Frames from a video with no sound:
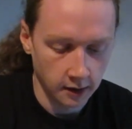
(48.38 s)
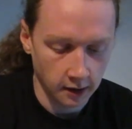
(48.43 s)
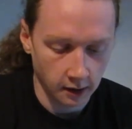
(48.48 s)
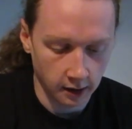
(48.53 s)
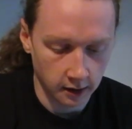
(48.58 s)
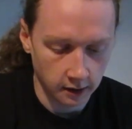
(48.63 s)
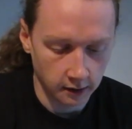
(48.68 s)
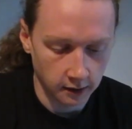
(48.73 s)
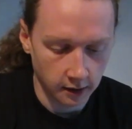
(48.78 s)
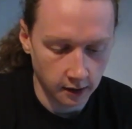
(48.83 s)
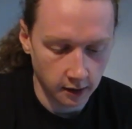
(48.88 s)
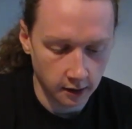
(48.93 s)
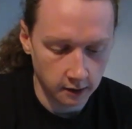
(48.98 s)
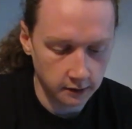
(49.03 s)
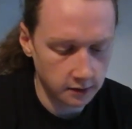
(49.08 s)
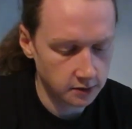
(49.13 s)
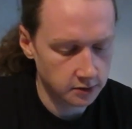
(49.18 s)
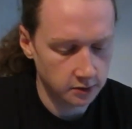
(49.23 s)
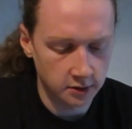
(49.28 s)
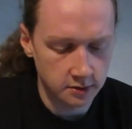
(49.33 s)
And
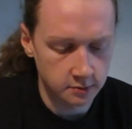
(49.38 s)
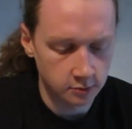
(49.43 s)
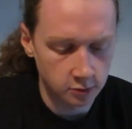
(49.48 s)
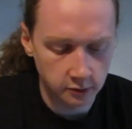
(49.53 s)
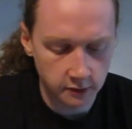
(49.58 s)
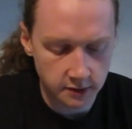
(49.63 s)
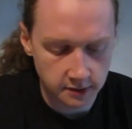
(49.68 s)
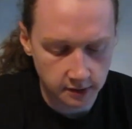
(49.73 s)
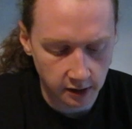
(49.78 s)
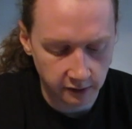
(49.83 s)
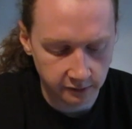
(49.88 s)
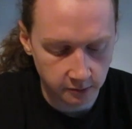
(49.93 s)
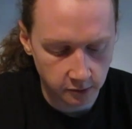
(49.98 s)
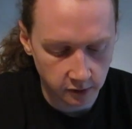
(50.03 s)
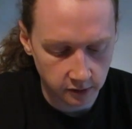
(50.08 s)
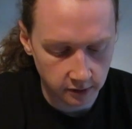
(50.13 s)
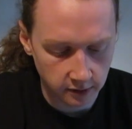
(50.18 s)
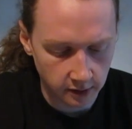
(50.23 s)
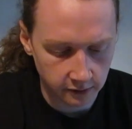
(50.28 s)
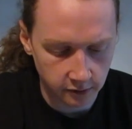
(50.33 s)
these are just movies that
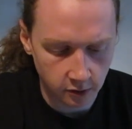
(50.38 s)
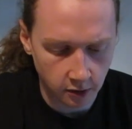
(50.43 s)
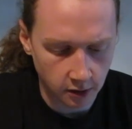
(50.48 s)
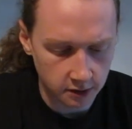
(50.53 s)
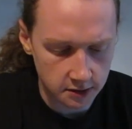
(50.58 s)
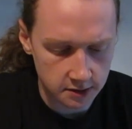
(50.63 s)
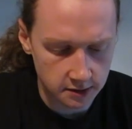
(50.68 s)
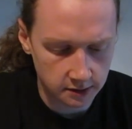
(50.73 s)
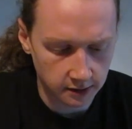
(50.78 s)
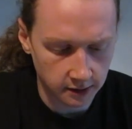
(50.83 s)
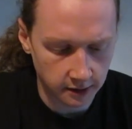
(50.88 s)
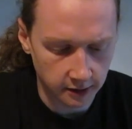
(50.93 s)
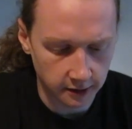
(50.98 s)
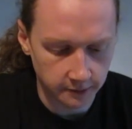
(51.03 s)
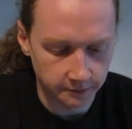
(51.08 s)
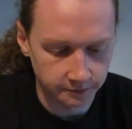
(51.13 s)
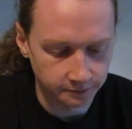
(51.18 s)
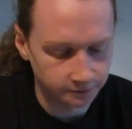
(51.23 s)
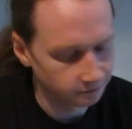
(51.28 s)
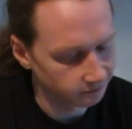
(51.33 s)
I've watched.
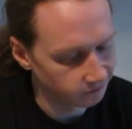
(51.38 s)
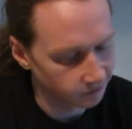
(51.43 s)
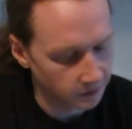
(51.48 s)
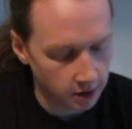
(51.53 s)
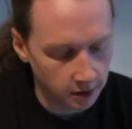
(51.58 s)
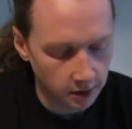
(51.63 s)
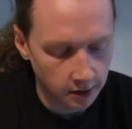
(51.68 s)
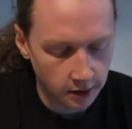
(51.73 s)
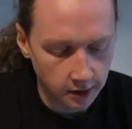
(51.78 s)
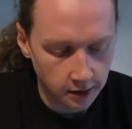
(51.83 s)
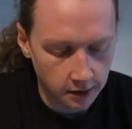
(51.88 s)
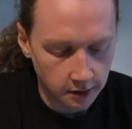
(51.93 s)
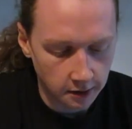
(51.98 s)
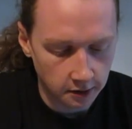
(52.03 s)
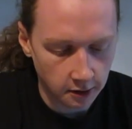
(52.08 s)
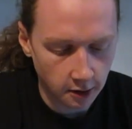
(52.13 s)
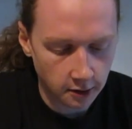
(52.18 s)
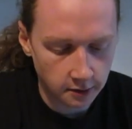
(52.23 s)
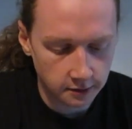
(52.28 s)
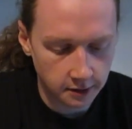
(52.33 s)

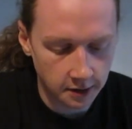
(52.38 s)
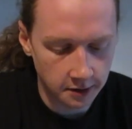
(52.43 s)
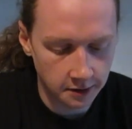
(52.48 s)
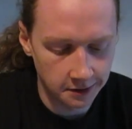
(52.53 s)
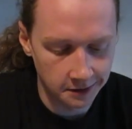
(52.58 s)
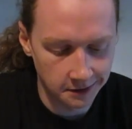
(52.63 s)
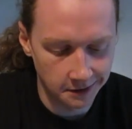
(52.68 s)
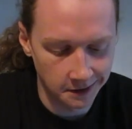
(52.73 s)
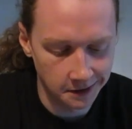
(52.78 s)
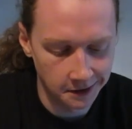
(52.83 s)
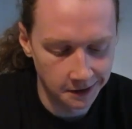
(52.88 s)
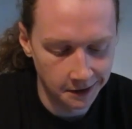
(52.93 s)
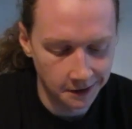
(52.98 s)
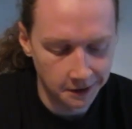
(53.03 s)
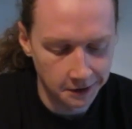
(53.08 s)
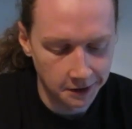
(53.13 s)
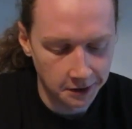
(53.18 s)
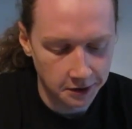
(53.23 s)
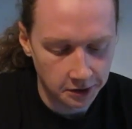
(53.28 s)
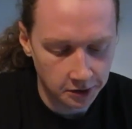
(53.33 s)
Not
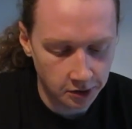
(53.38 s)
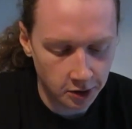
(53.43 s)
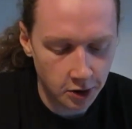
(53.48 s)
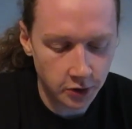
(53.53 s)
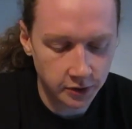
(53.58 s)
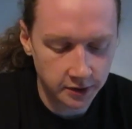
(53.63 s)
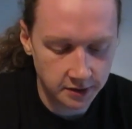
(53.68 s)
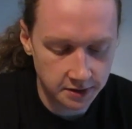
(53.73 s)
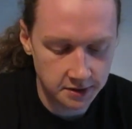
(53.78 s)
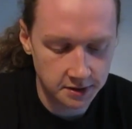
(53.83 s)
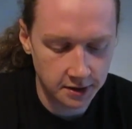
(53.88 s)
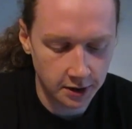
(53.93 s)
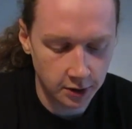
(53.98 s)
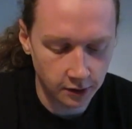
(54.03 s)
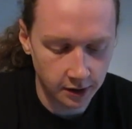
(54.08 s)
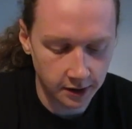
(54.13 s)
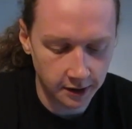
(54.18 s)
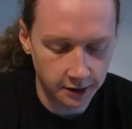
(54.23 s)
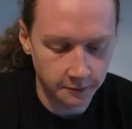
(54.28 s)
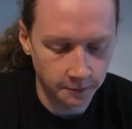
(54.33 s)
not
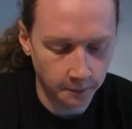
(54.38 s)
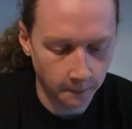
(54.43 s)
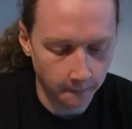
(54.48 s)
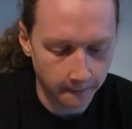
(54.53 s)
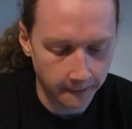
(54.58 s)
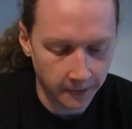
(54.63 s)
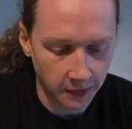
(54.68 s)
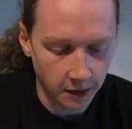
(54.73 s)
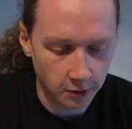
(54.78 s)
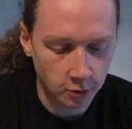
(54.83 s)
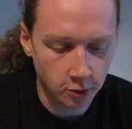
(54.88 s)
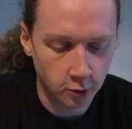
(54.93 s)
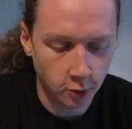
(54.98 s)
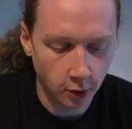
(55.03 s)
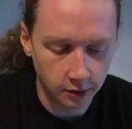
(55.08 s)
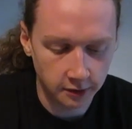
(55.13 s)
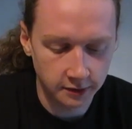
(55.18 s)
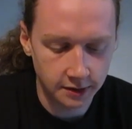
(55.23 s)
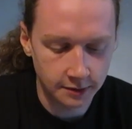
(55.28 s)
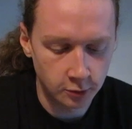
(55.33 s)
necessarily
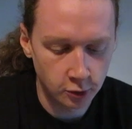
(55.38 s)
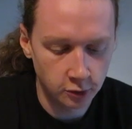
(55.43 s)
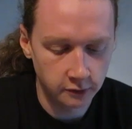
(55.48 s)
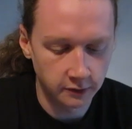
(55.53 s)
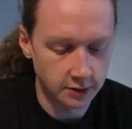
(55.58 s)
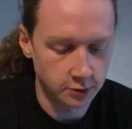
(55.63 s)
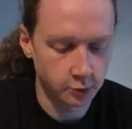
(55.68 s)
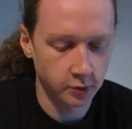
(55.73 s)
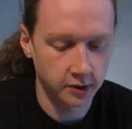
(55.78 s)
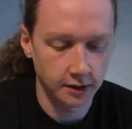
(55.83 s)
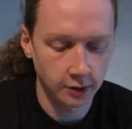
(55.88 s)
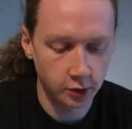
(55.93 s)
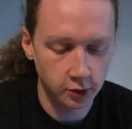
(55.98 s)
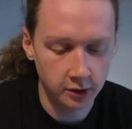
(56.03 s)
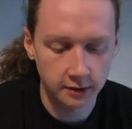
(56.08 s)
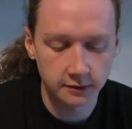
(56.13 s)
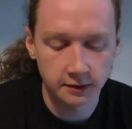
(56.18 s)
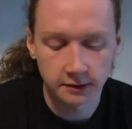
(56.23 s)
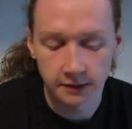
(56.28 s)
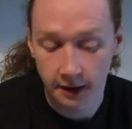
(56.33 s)
quality movies. When I
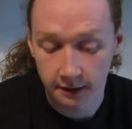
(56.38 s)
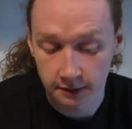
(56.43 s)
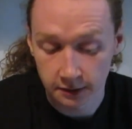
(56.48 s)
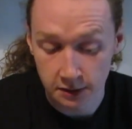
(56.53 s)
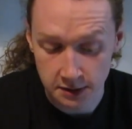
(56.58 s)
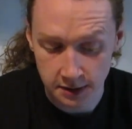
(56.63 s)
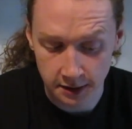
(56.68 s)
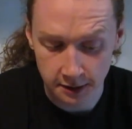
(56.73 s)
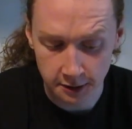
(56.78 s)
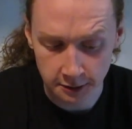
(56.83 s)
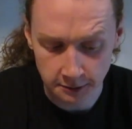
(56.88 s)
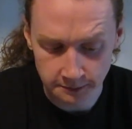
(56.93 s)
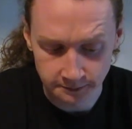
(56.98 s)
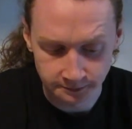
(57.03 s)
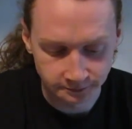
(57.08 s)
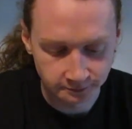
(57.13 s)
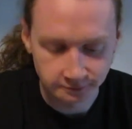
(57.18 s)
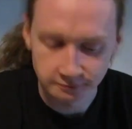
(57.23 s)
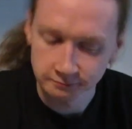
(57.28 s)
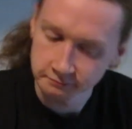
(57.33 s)
look at the titles here,
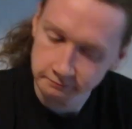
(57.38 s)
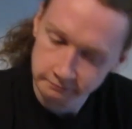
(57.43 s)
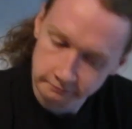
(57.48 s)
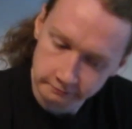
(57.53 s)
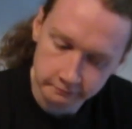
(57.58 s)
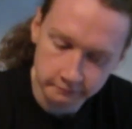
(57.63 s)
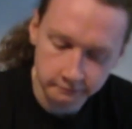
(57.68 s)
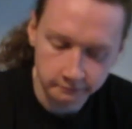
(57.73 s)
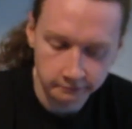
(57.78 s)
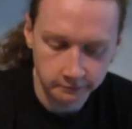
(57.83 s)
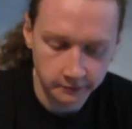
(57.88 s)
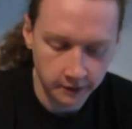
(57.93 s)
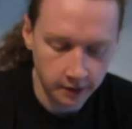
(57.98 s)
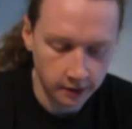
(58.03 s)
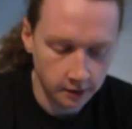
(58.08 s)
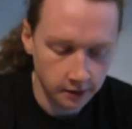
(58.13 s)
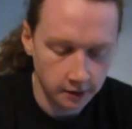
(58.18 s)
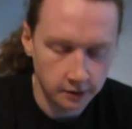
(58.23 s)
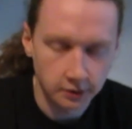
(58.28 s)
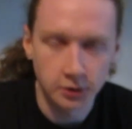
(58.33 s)

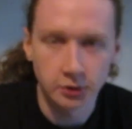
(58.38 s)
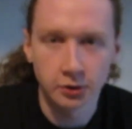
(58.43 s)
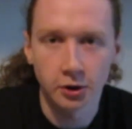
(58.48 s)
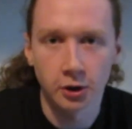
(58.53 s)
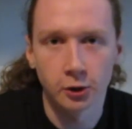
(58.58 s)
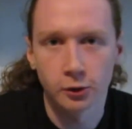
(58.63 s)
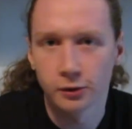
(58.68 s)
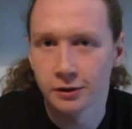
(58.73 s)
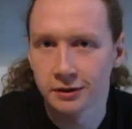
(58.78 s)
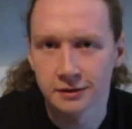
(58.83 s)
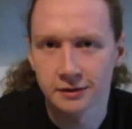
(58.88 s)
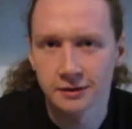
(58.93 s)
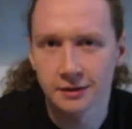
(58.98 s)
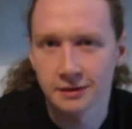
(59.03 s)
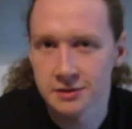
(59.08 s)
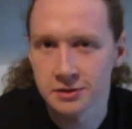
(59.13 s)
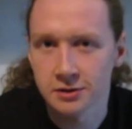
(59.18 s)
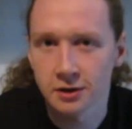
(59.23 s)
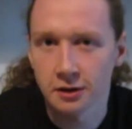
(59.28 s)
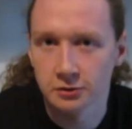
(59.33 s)
you know,
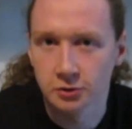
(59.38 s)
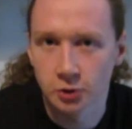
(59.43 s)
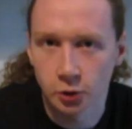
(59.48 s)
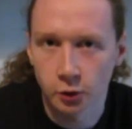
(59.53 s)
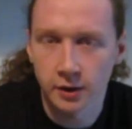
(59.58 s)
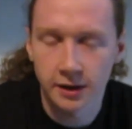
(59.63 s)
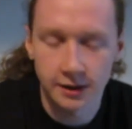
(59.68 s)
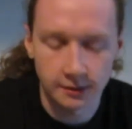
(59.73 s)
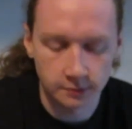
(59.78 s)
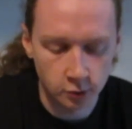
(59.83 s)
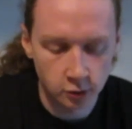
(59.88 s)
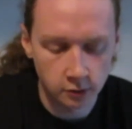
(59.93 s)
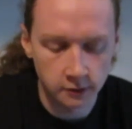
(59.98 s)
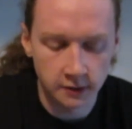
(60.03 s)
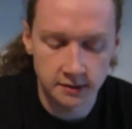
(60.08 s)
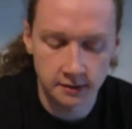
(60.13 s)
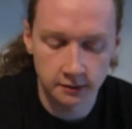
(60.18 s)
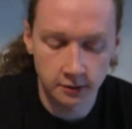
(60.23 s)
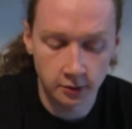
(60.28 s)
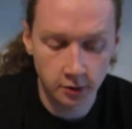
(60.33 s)
it's not great
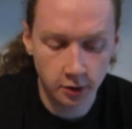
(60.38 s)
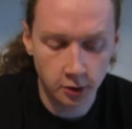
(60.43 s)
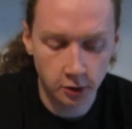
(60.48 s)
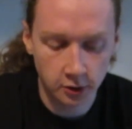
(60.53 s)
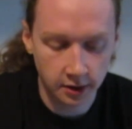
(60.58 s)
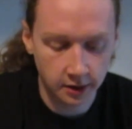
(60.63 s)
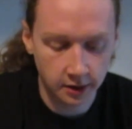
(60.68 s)
movies, and there are no